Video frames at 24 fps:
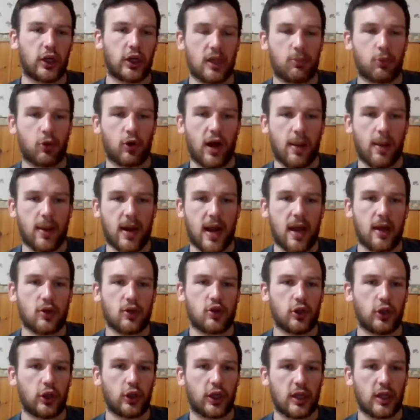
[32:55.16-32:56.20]
at the programming
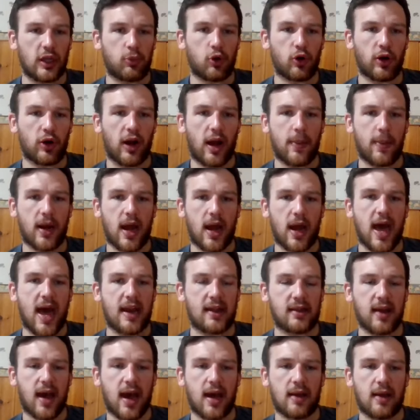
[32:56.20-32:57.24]
ahead
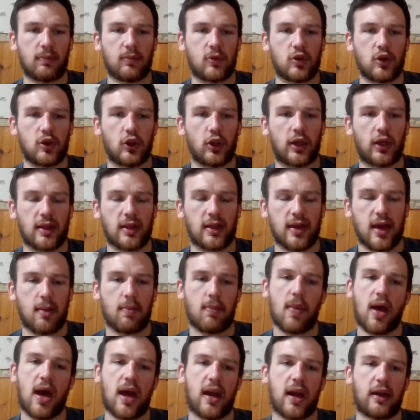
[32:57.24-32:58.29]
of time? Do you look at
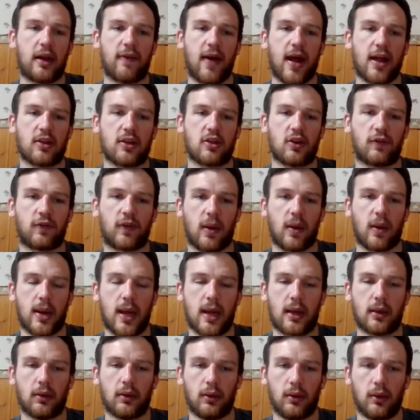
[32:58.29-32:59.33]
it in advance of coming
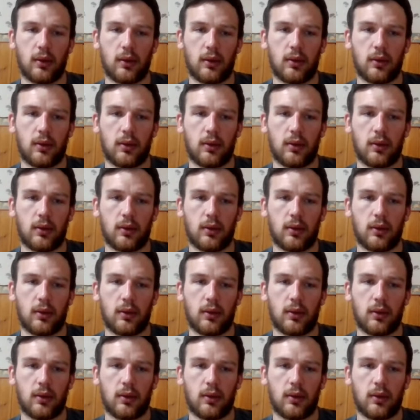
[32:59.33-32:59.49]
in?